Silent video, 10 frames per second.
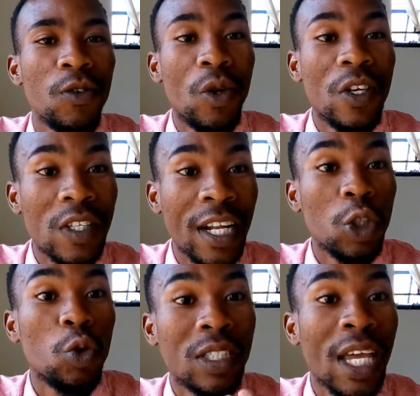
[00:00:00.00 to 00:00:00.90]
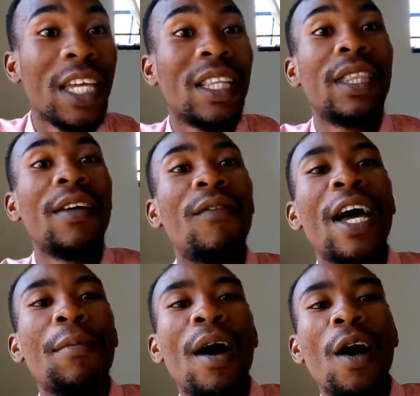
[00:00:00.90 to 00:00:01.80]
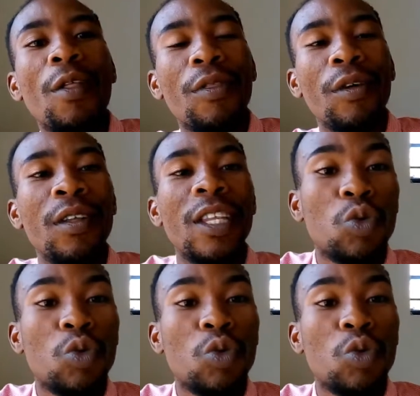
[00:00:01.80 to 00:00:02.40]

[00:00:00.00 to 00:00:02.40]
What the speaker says: So he started to take the divine path.